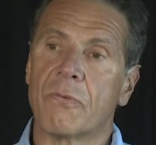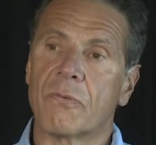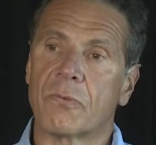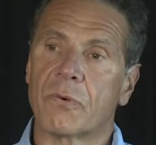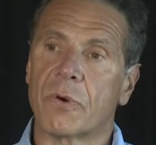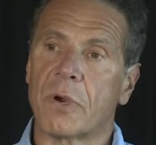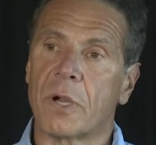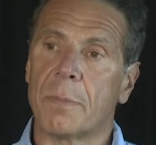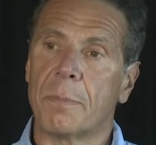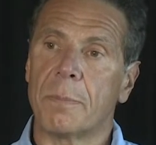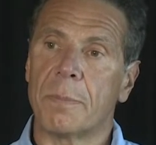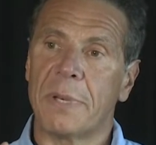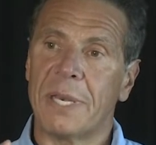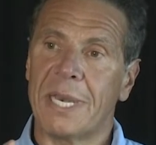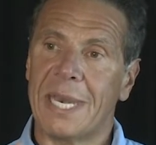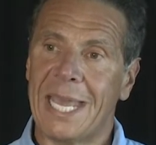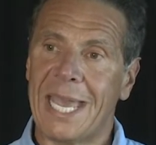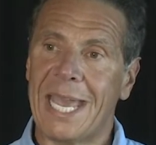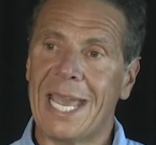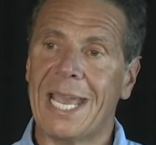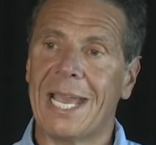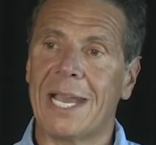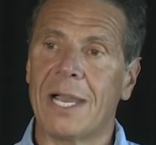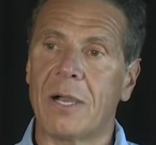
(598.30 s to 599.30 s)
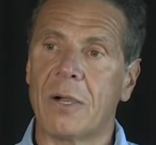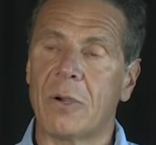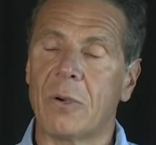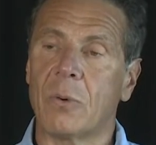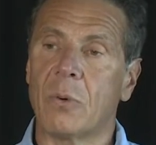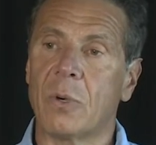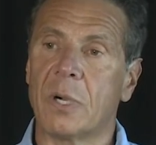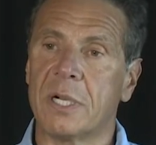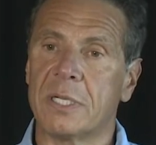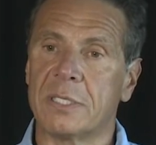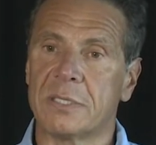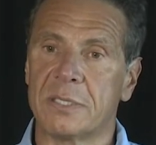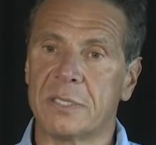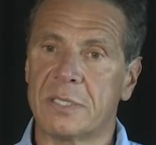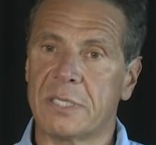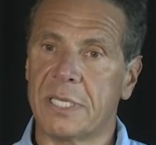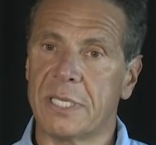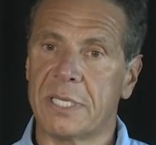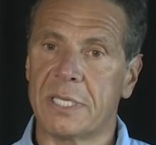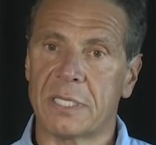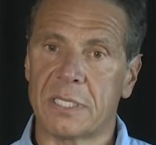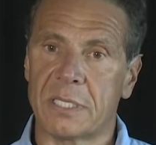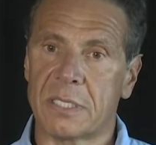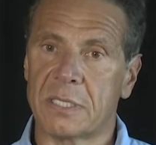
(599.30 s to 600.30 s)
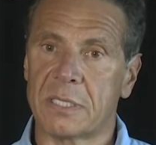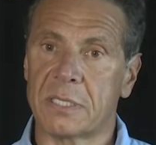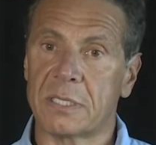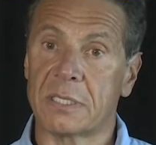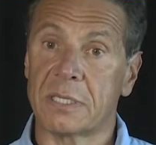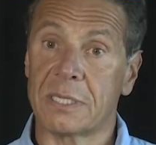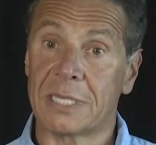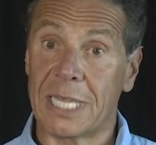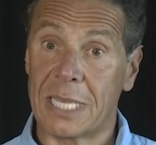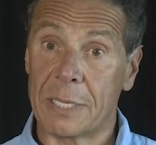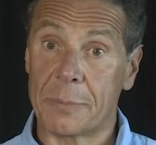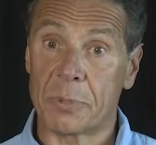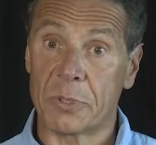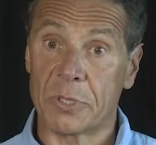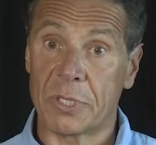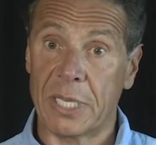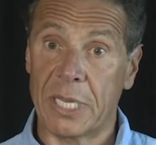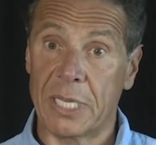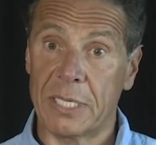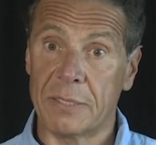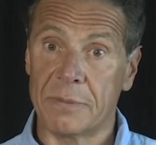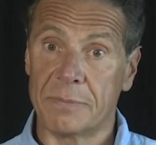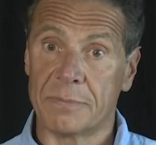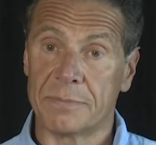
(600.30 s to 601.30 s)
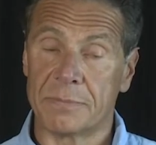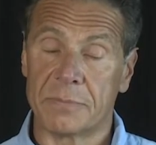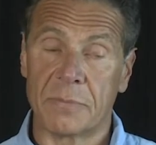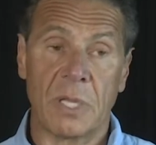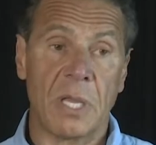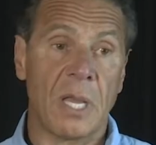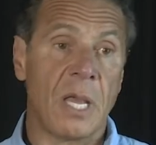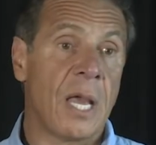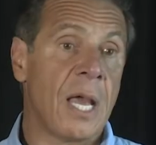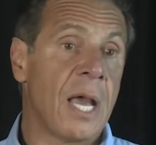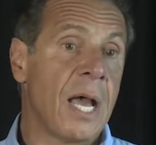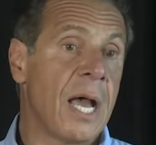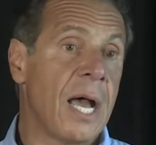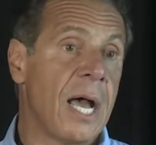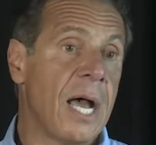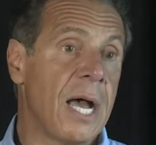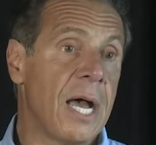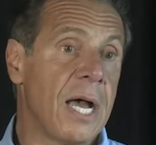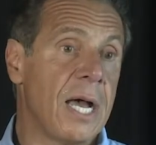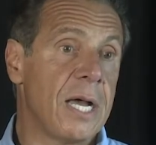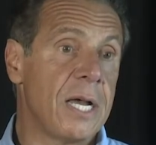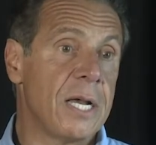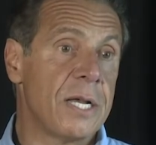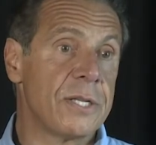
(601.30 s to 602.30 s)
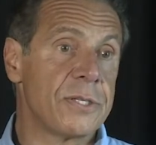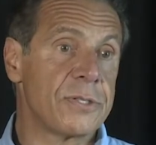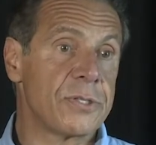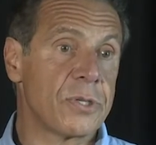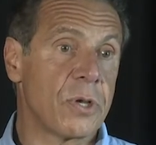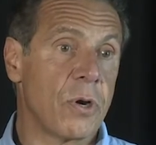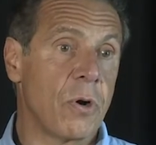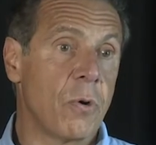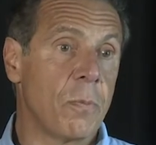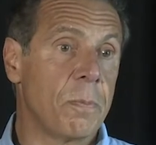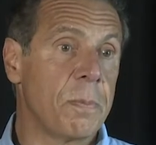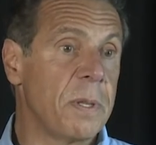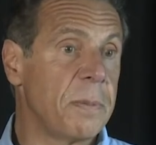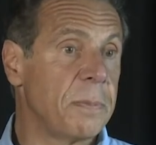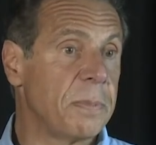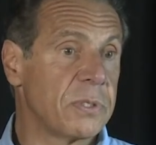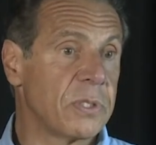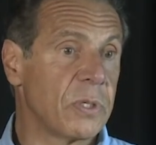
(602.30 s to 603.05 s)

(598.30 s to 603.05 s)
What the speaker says: from now until Labor Day. So people